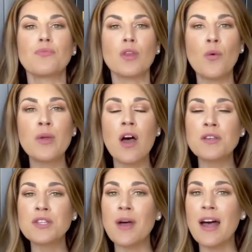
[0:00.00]
We
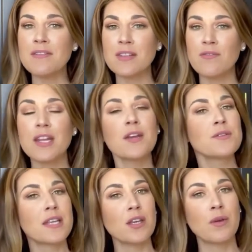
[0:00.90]
also have some
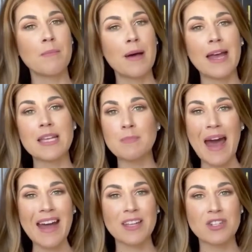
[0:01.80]
videos that you can buy as
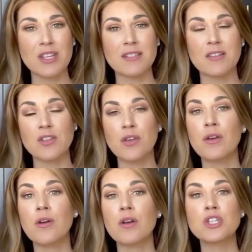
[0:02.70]
packages. So you
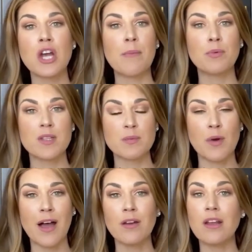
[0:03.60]
can go to Shop with
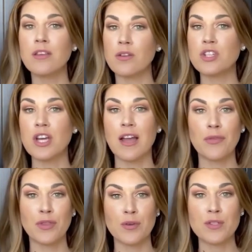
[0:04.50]
Sprout and you can check
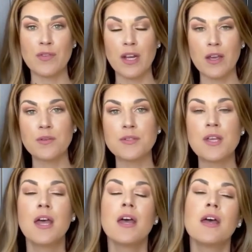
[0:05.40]
out those videos.
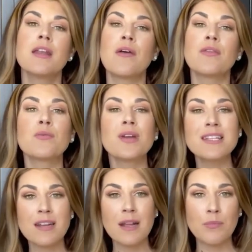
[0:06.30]
Now, the
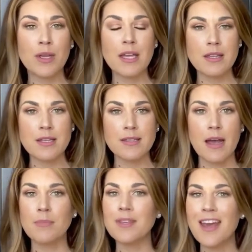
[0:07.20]
reason I'm bringing these
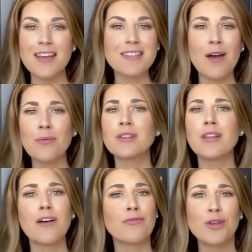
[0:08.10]
up, yes, I would
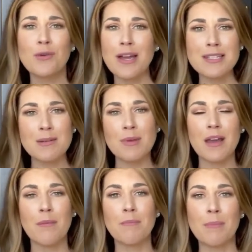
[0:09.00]
love for you guys to
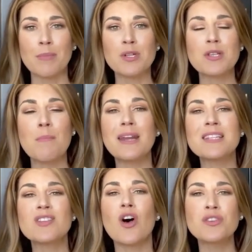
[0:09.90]
become members, but
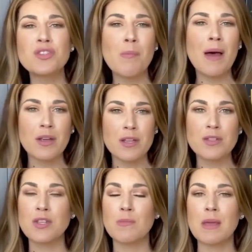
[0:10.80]
it's also about
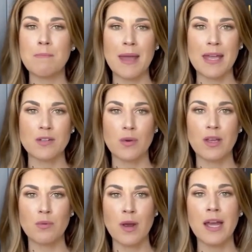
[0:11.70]
consuming
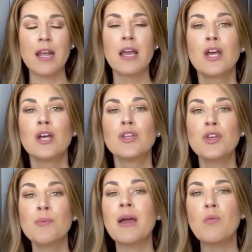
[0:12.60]
bandwidth, right?
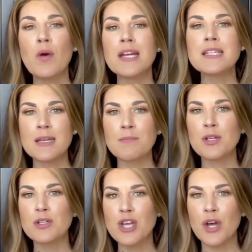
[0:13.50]
You might want to dip
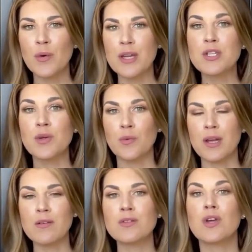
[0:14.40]
your toe into
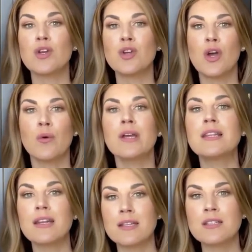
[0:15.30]
Reels knowing
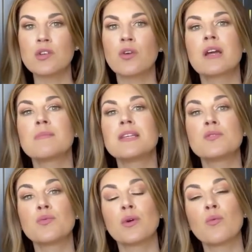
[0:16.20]
that Instagram
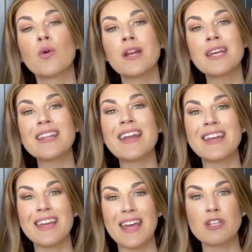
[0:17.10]
is rewarding that
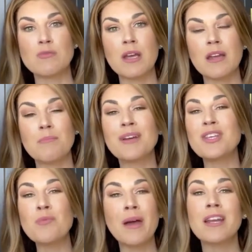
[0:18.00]
engagement, but
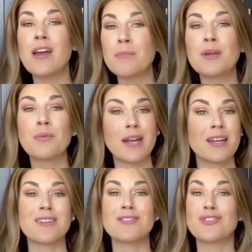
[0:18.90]
you might not be
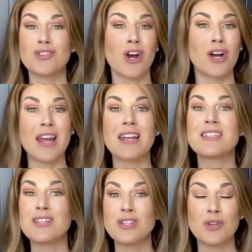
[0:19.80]
ready to start
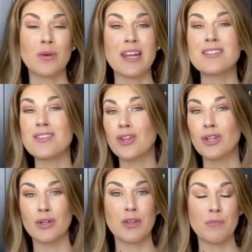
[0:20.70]
and to do it and to
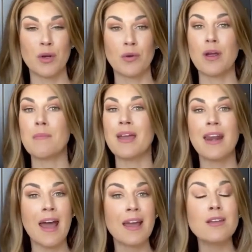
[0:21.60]
learn the program.
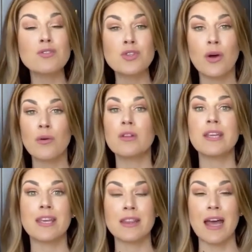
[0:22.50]
And I
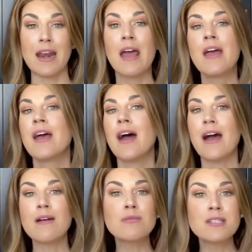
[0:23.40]
totally get that.
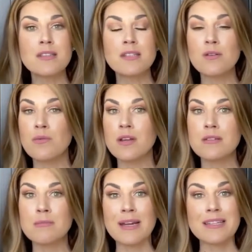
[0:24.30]
I resisted
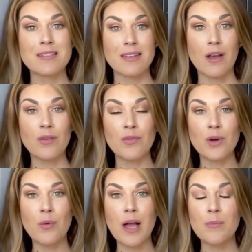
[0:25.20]
Reels myself for
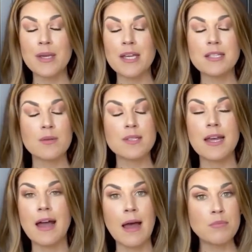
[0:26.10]
a while because I was
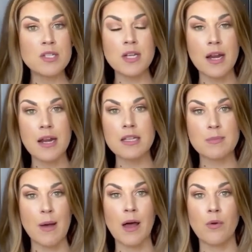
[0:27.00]
like, I'm just not at a
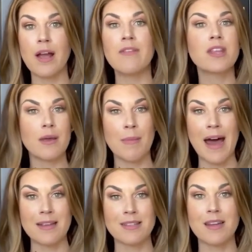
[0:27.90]
spot where I have the
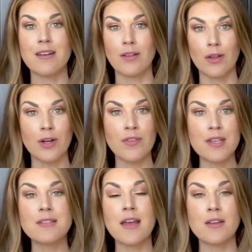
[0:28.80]
capacity to learn
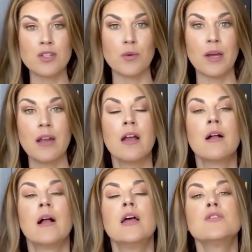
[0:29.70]
this and do it.
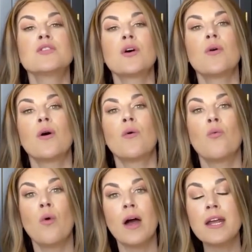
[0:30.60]
So
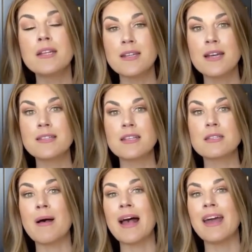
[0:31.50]
what it does
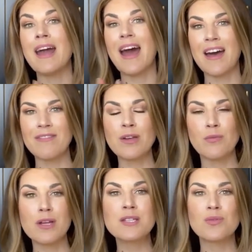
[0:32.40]
is by having
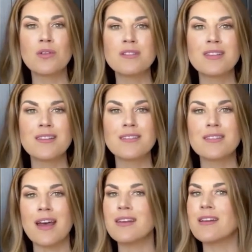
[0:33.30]
resources
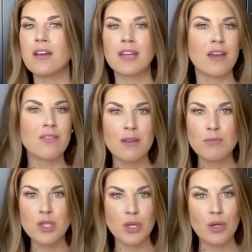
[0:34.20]
that give
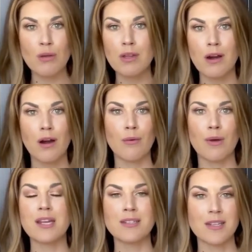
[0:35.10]
them to you that are
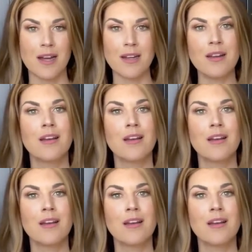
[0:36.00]
already done,